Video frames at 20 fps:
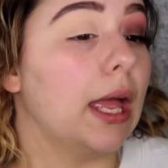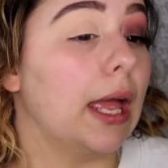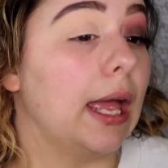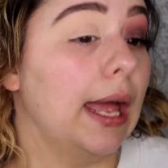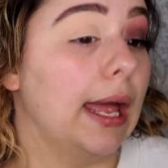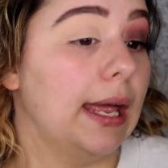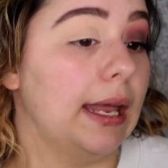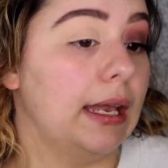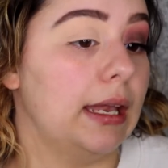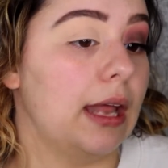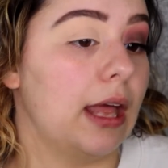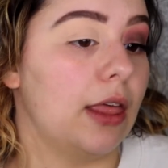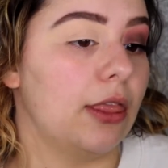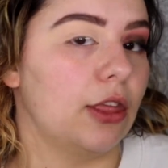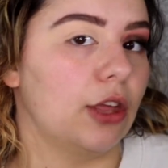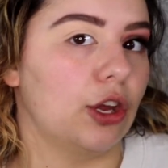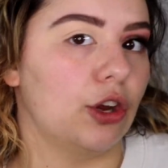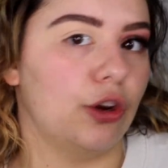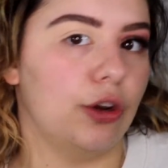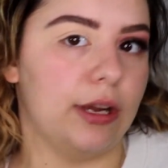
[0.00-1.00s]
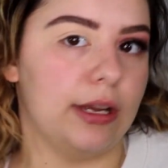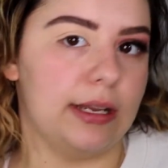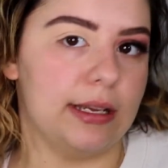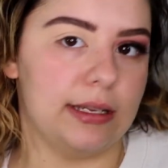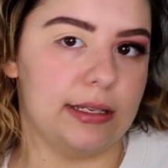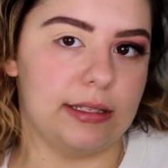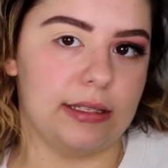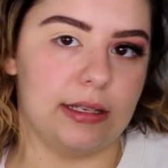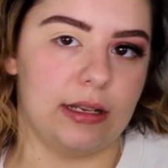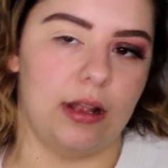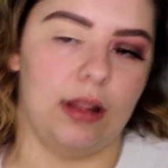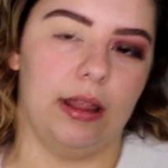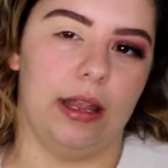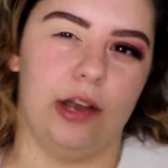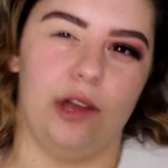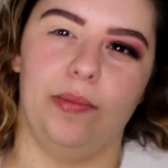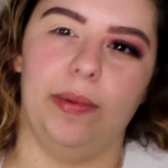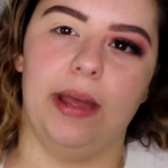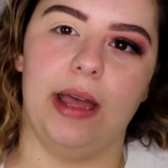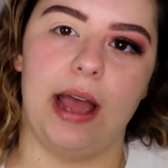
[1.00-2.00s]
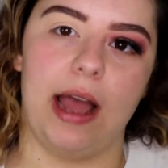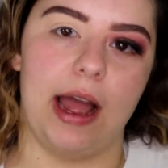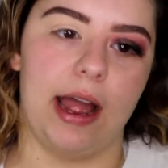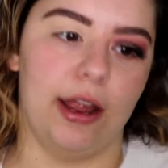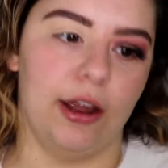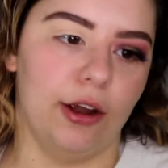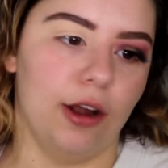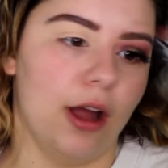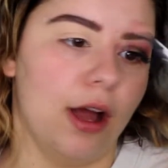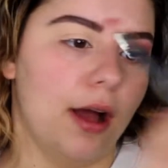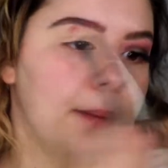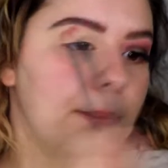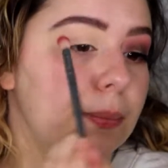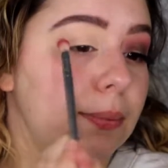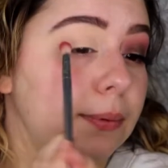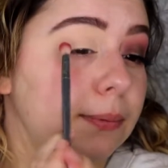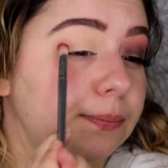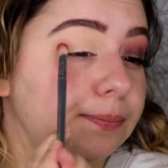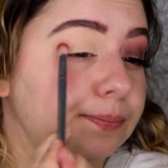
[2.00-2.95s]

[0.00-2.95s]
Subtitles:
in the crease a little bit higher up.